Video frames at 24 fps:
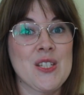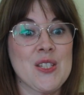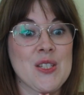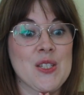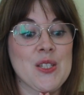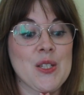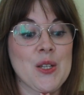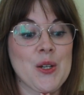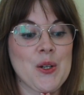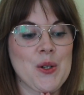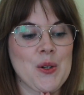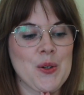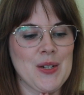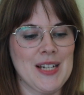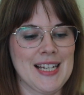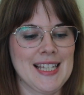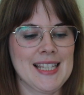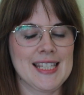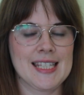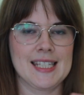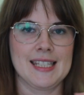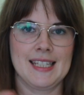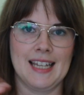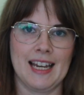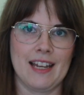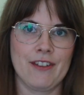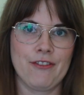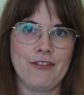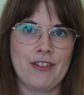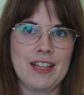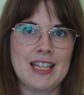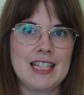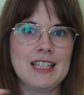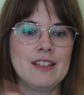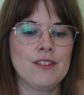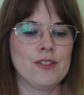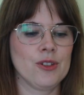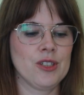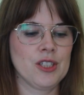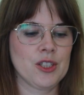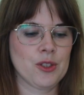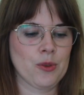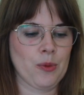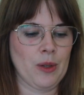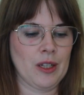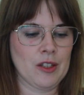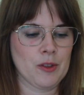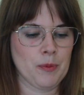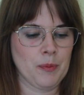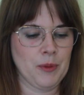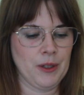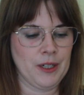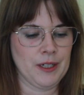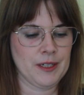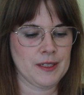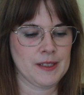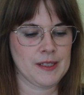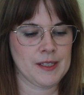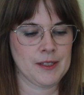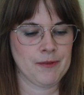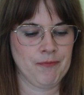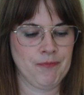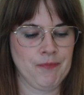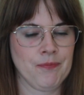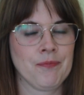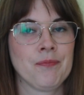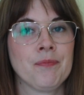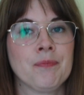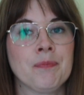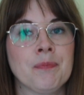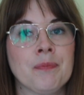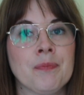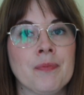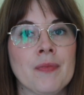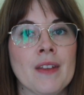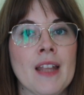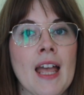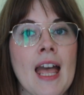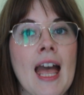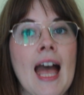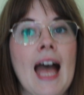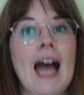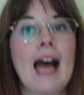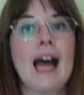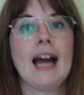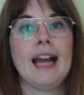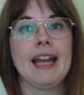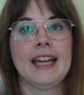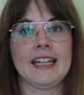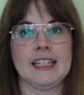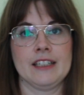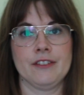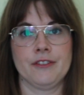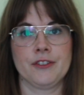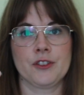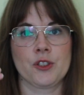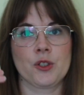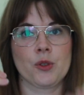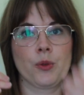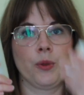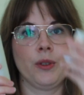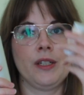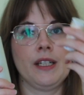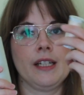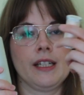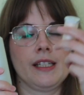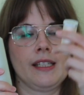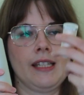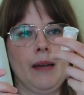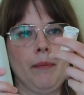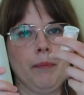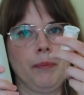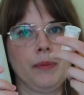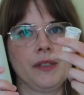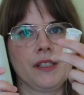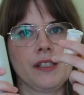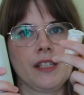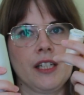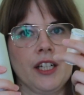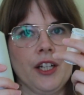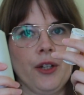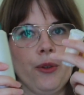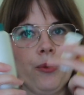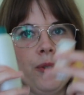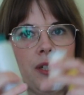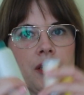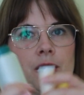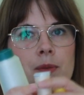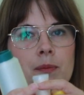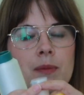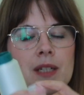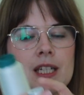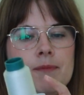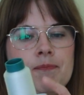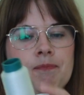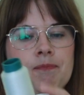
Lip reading: So let's dive into the thread part. I have 3 examples here with me.